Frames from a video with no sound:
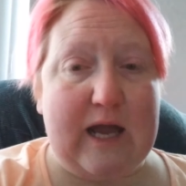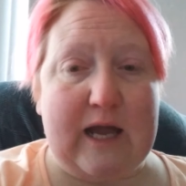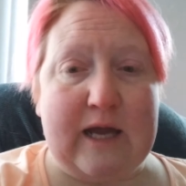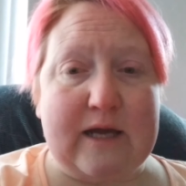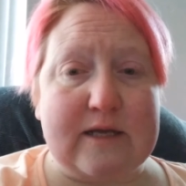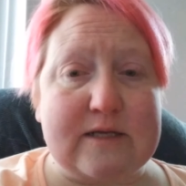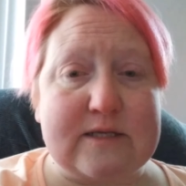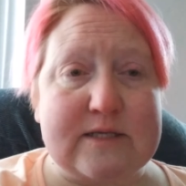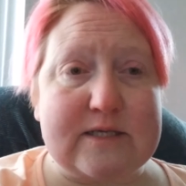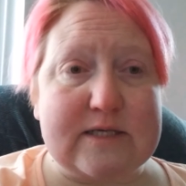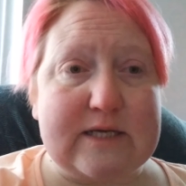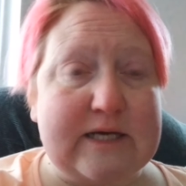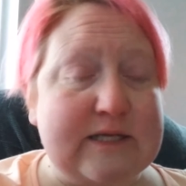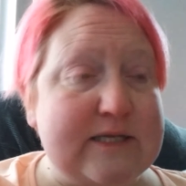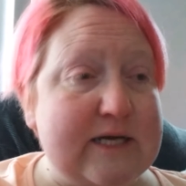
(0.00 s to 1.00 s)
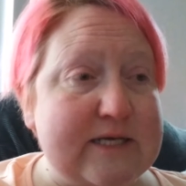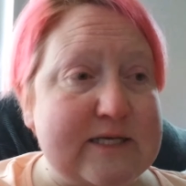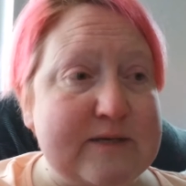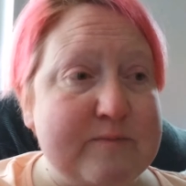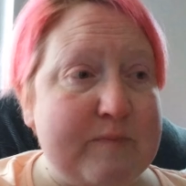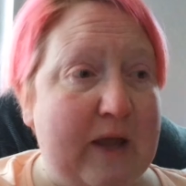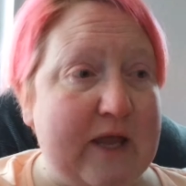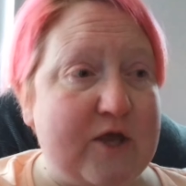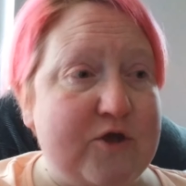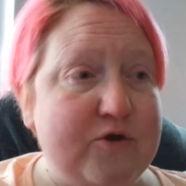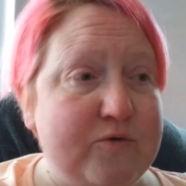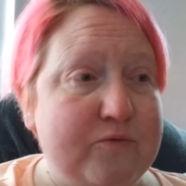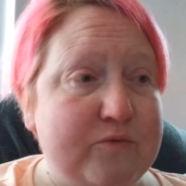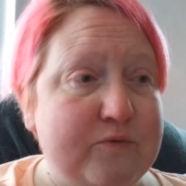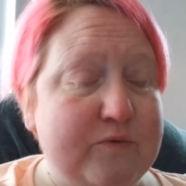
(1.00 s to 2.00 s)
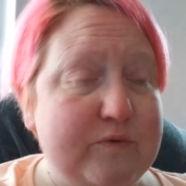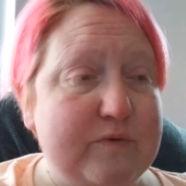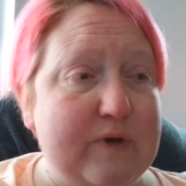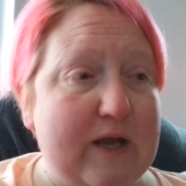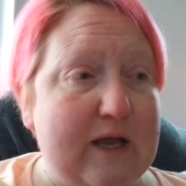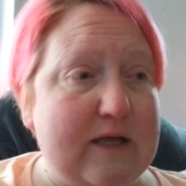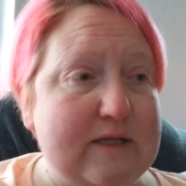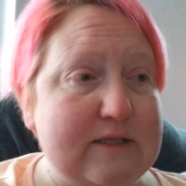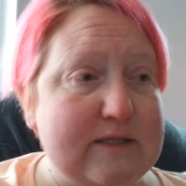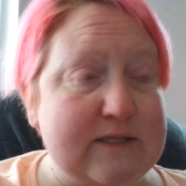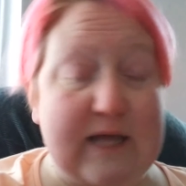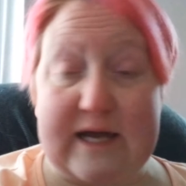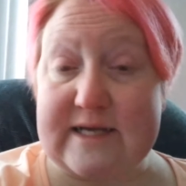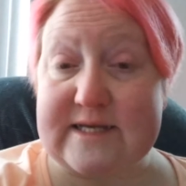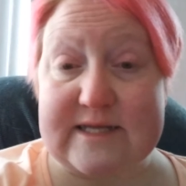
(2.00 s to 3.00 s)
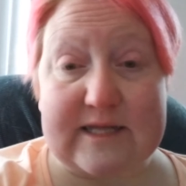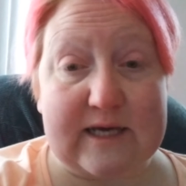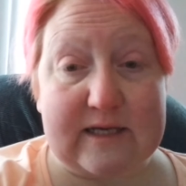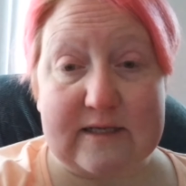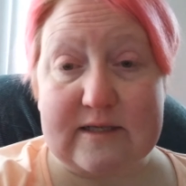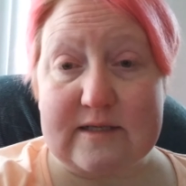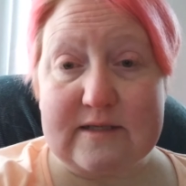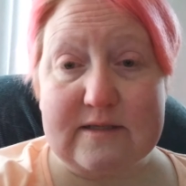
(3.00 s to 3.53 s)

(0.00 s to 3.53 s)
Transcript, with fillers: And it doesn't make you less than.